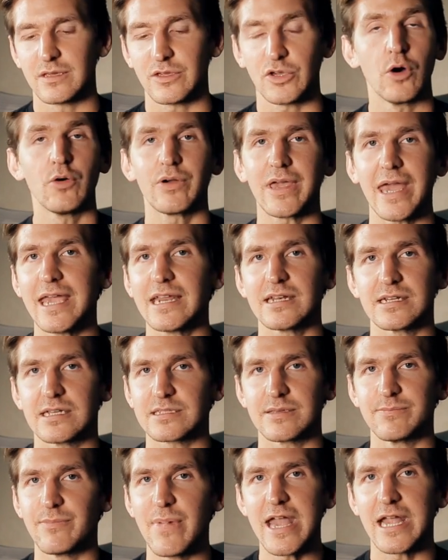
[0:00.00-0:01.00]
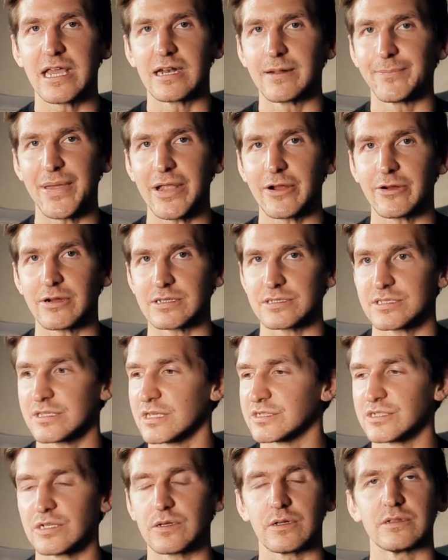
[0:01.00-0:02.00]
Cocaine doesn't make an appearance
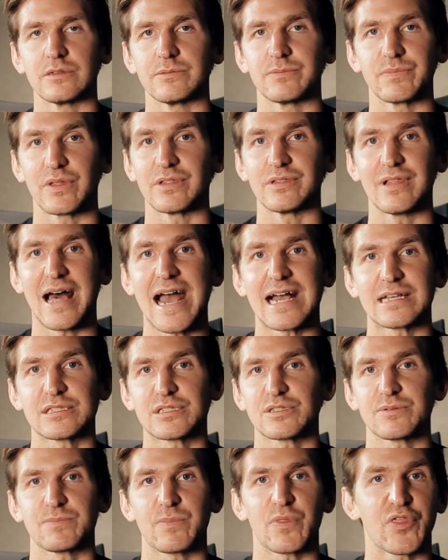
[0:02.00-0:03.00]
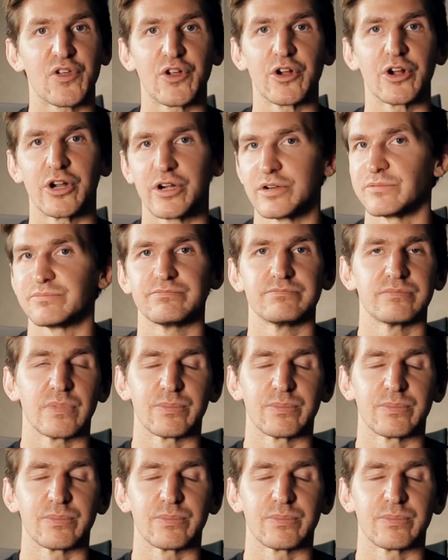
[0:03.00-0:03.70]
until the last third,